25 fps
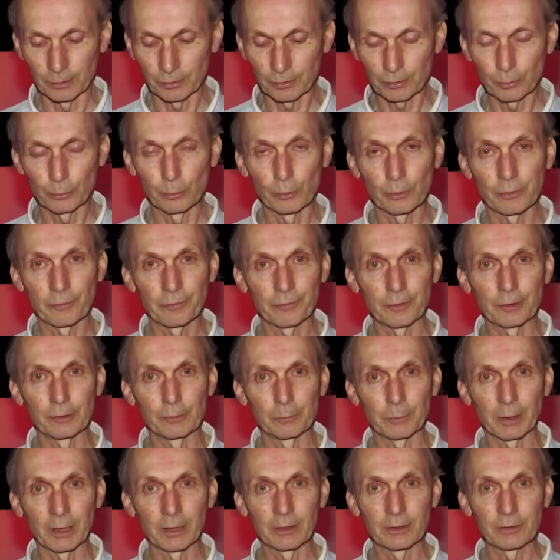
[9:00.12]
saw the
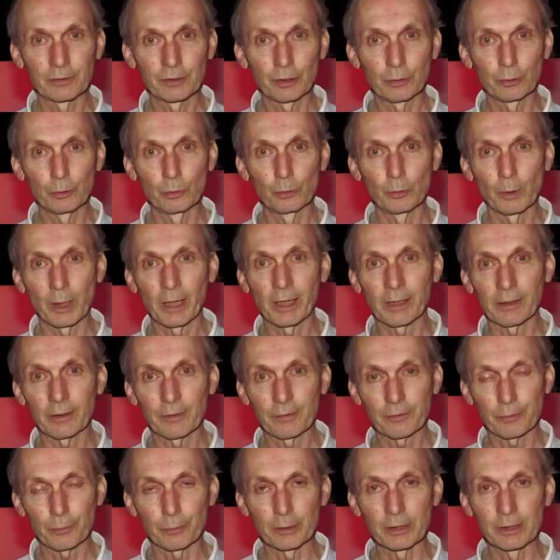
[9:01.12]
film in 2 and
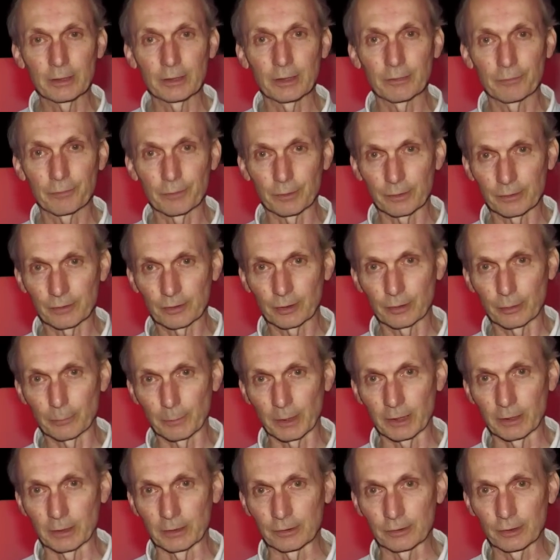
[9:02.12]
3 different
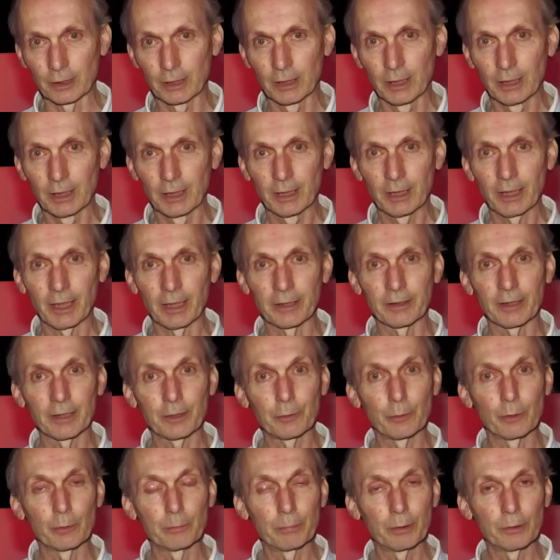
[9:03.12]
cinemas, and they
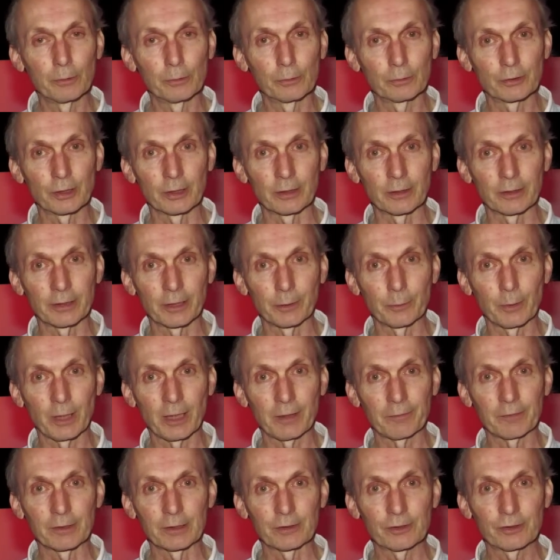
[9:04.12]
reported they were
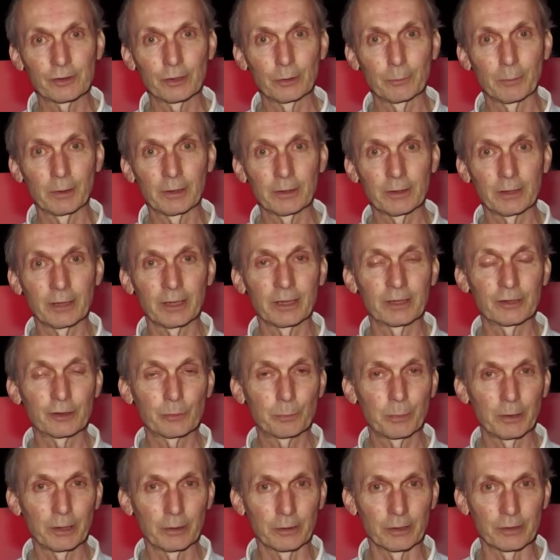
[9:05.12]
having similar
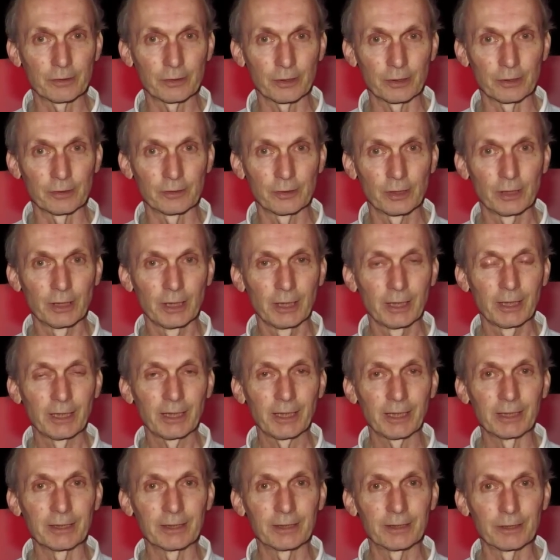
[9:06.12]
experiences
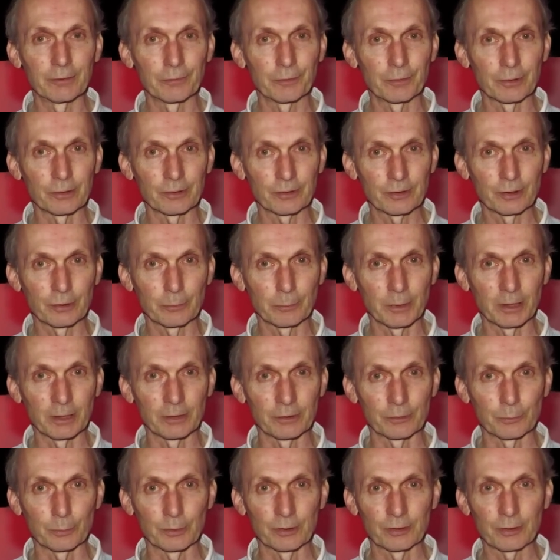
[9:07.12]
in different
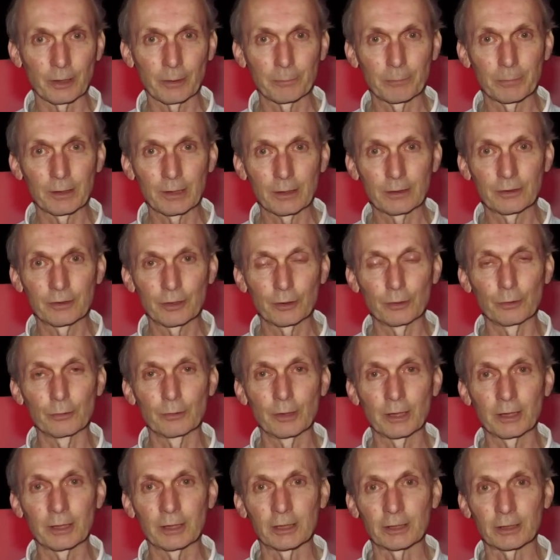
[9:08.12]
cinemas, with some being too
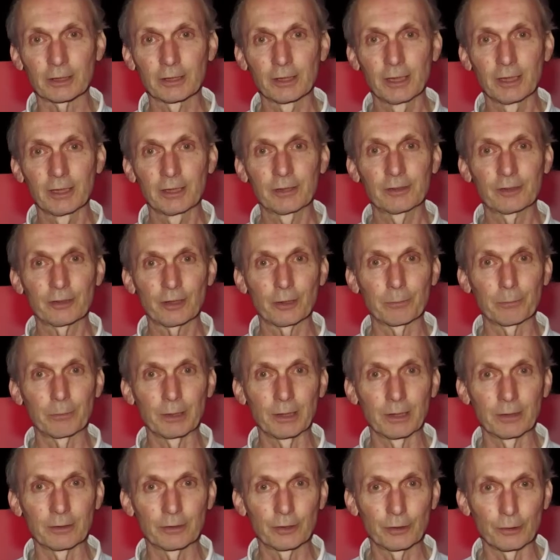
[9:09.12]
dark, some
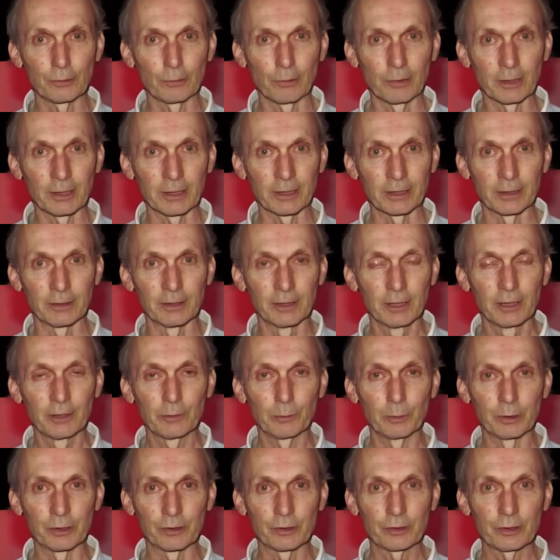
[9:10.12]
being too light,
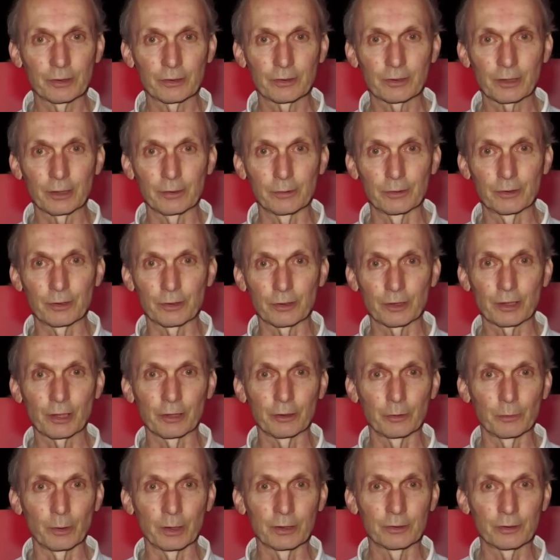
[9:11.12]
which just goes to
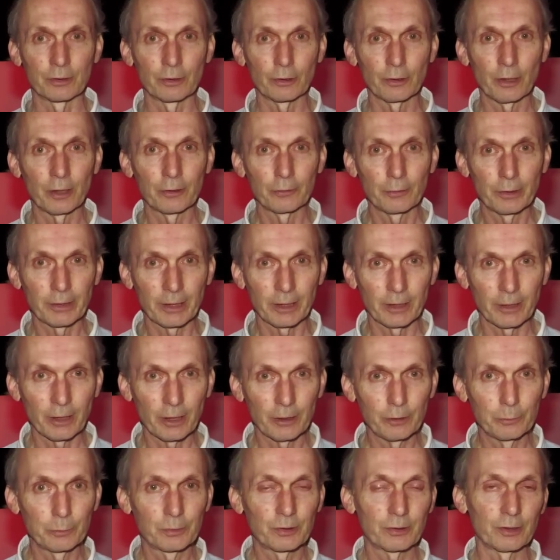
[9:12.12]
show it's not only our
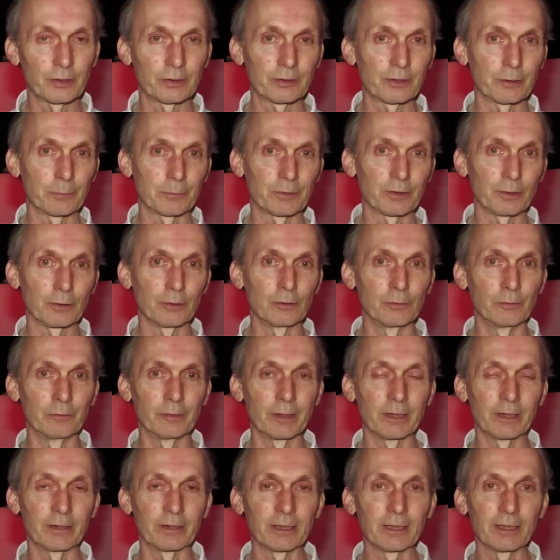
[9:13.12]
home systems that all
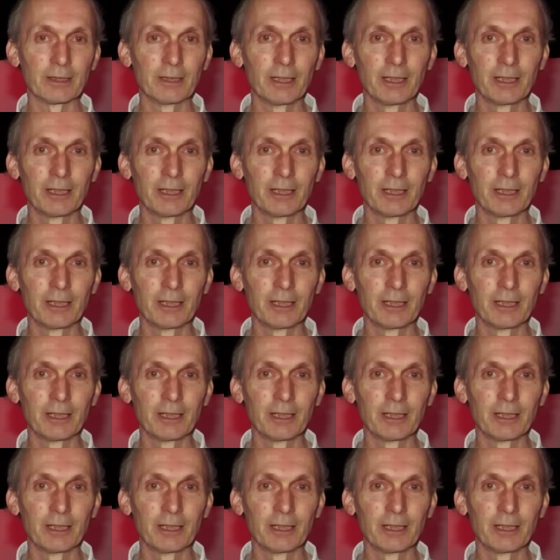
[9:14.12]
vary,